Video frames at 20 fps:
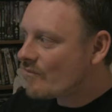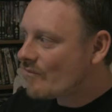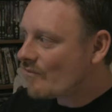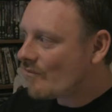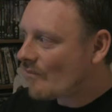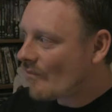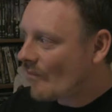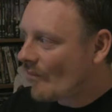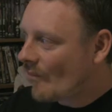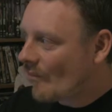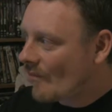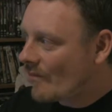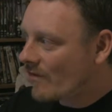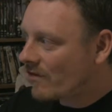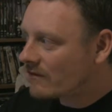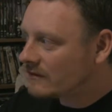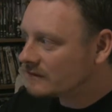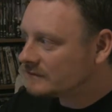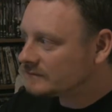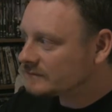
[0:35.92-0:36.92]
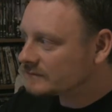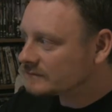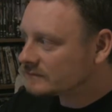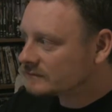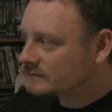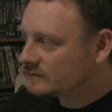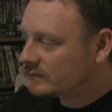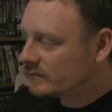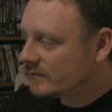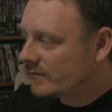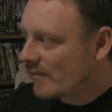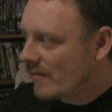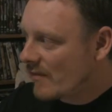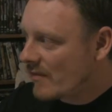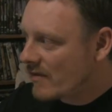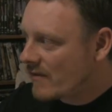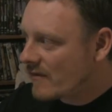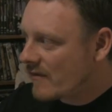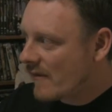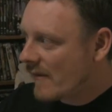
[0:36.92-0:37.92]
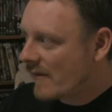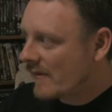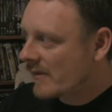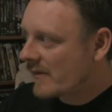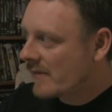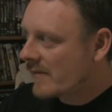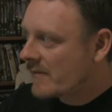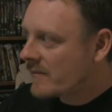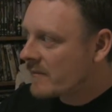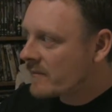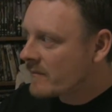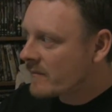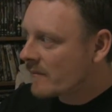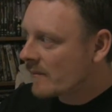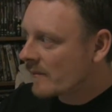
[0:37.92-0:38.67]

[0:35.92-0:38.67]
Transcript: week, Katie and Alex go on honeymoon.